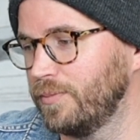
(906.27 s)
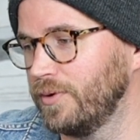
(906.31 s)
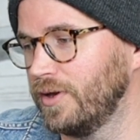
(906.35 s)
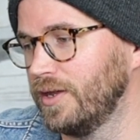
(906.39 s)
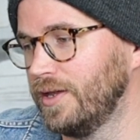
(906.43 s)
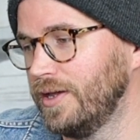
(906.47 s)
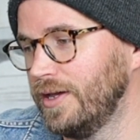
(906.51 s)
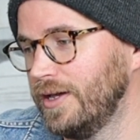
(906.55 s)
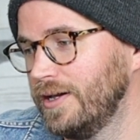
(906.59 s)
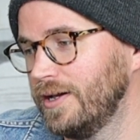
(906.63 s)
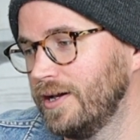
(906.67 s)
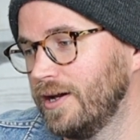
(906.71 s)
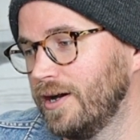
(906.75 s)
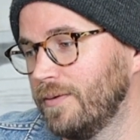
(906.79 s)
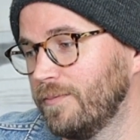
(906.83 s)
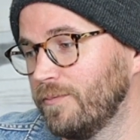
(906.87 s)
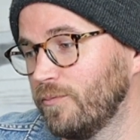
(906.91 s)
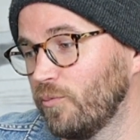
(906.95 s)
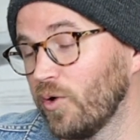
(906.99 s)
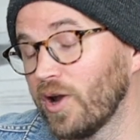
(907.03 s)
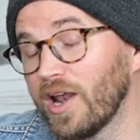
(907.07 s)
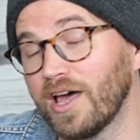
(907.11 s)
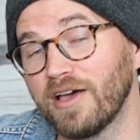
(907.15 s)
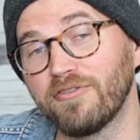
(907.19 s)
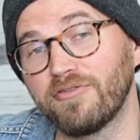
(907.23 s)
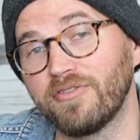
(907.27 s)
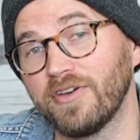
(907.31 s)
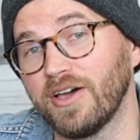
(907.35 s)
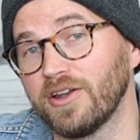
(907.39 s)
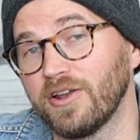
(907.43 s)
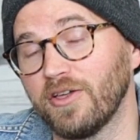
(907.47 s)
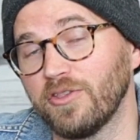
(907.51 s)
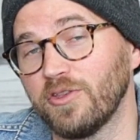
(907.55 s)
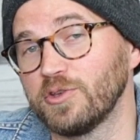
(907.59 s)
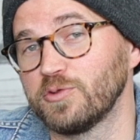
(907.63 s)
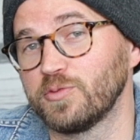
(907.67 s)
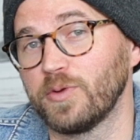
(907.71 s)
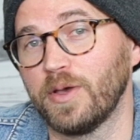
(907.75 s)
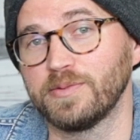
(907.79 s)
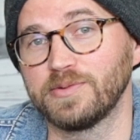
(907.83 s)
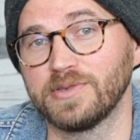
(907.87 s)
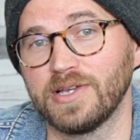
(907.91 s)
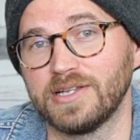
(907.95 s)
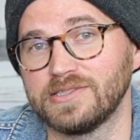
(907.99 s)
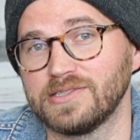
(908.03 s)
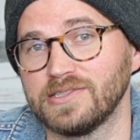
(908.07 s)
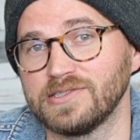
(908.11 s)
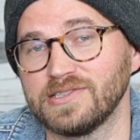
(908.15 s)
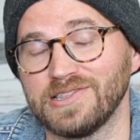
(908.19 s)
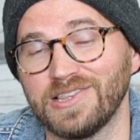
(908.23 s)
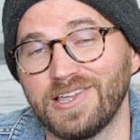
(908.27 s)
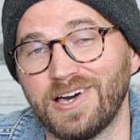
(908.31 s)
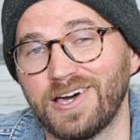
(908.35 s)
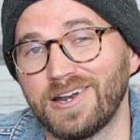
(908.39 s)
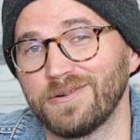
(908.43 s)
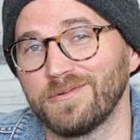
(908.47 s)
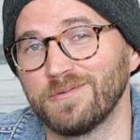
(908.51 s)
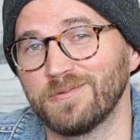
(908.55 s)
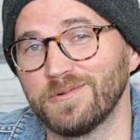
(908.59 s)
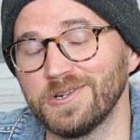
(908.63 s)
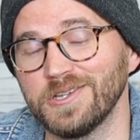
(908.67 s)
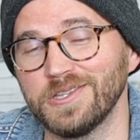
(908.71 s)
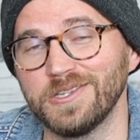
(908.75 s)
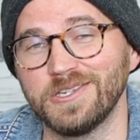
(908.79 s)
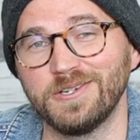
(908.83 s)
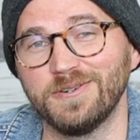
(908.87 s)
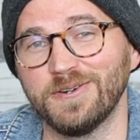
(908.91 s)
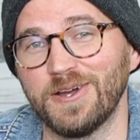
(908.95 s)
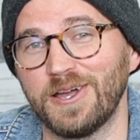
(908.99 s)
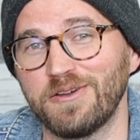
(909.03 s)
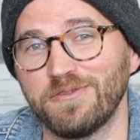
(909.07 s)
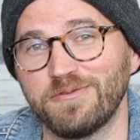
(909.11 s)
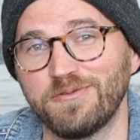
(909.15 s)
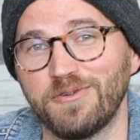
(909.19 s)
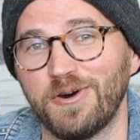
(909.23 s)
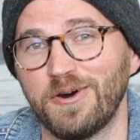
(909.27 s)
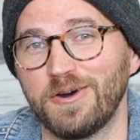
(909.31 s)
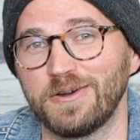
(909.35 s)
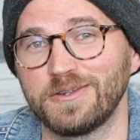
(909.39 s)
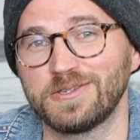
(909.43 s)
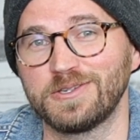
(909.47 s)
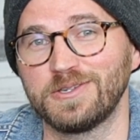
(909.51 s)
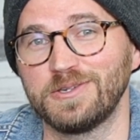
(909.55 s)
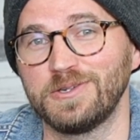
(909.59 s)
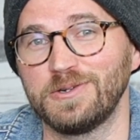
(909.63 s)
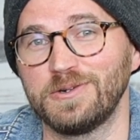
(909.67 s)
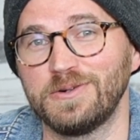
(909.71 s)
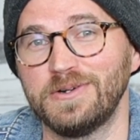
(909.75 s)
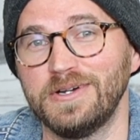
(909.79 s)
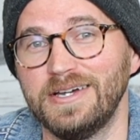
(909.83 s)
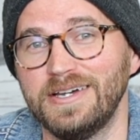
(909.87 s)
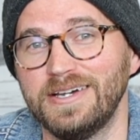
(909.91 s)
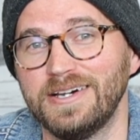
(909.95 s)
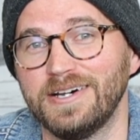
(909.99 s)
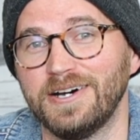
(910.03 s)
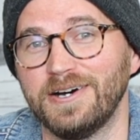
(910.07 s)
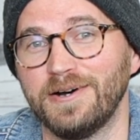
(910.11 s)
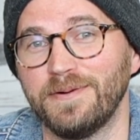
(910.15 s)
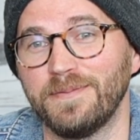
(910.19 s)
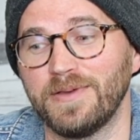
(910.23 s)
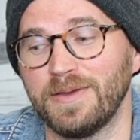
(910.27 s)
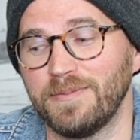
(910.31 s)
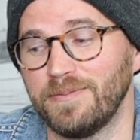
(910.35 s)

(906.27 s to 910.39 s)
But um, what I've found on those websites is a lot of really great folks who um,